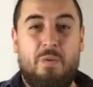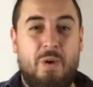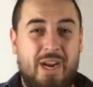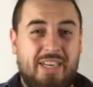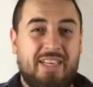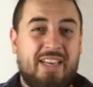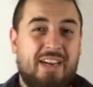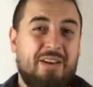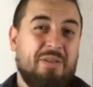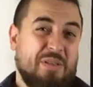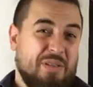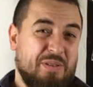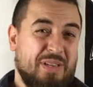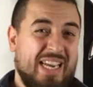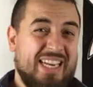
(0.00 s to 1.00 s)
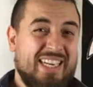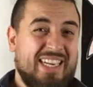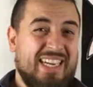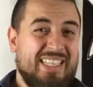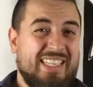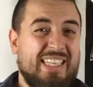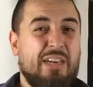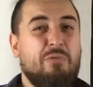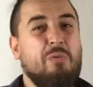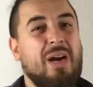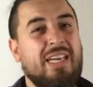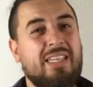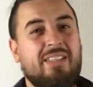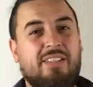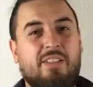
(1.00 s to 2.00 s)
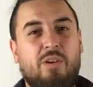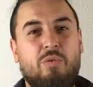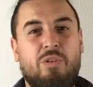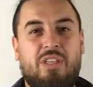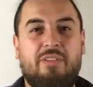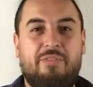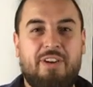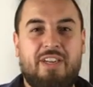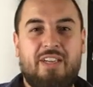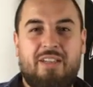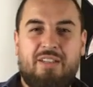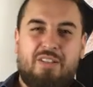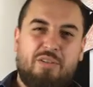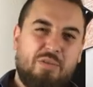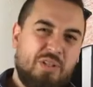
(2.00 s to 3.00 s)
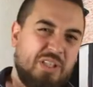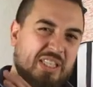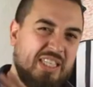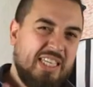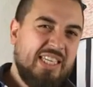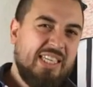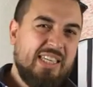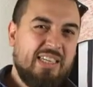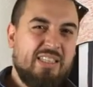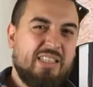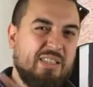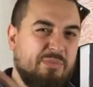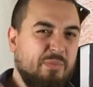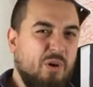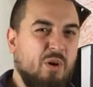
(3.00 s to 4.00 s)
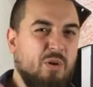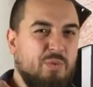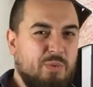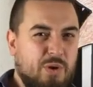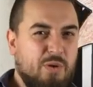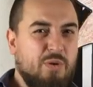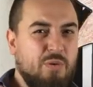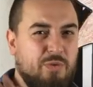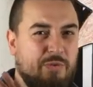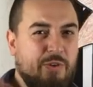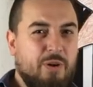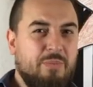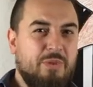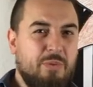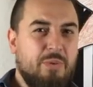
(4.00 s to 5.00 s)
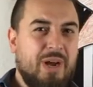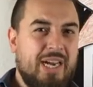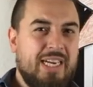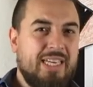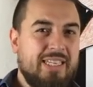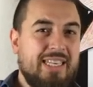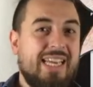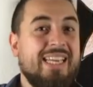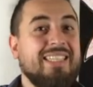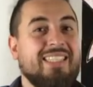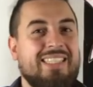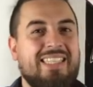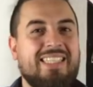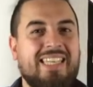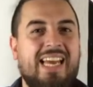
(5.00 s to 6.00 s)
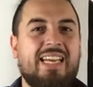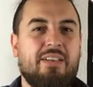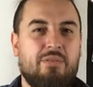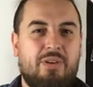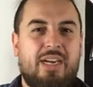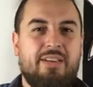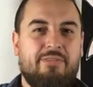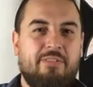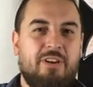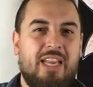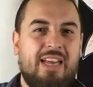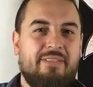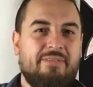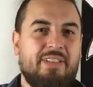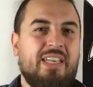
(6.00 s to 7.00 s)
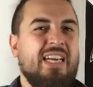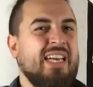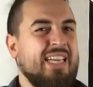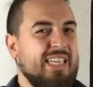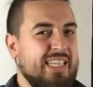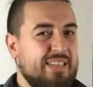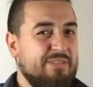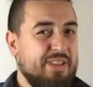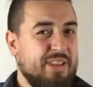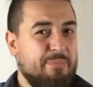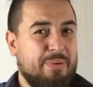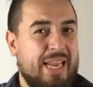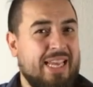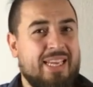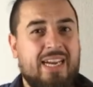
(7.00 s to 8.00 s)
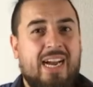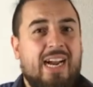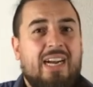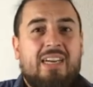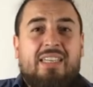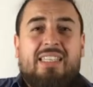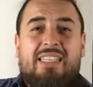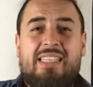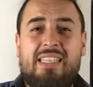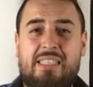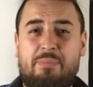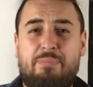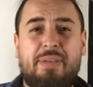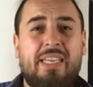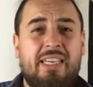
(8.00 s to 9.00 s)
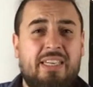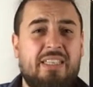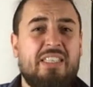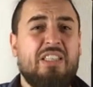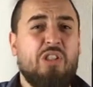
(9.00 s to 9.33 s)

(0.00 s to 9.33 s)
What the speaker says: Right now you get an idea why it's so difficult to see a small road from the right and detect right for left. Even the black car disappeared